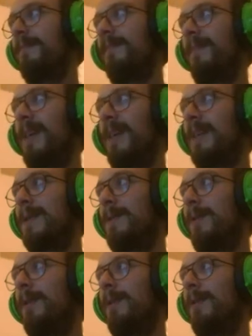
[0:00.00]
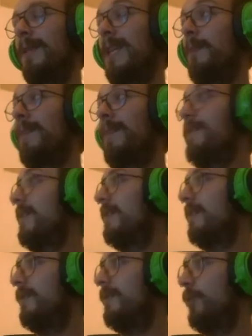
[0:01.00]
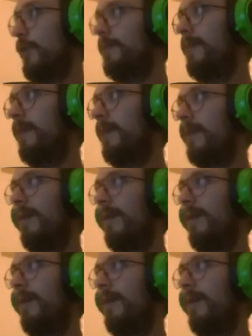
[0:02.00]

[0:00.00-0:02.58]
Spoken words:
Yasuo. They're buffing GP.